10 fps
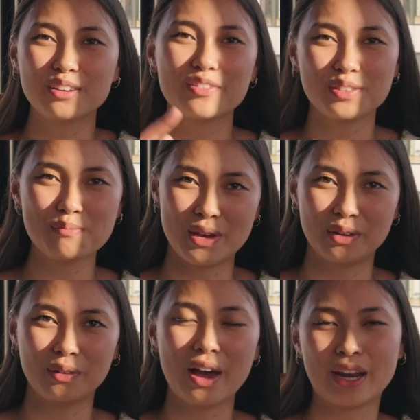of in the
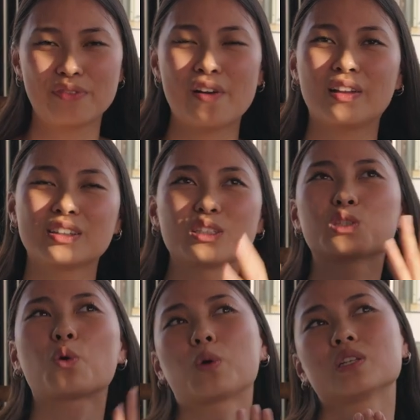middle and I felt like this
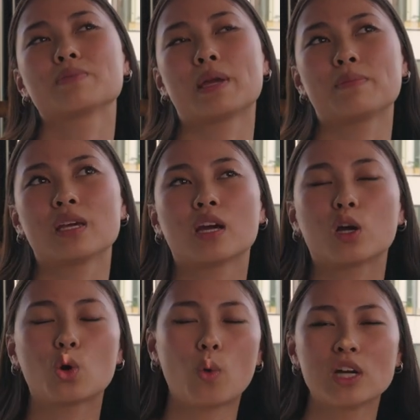course made me
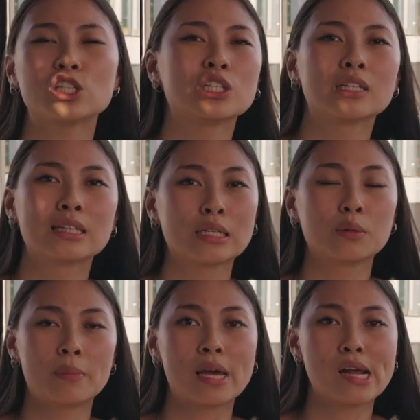question a little
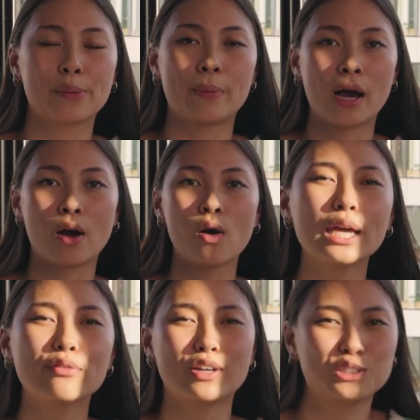bit about
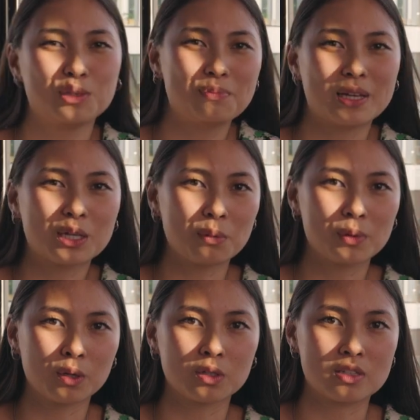if I should be in
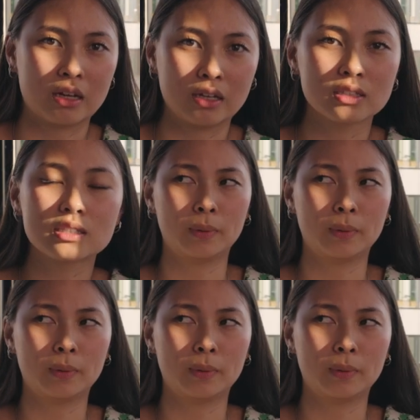computer science.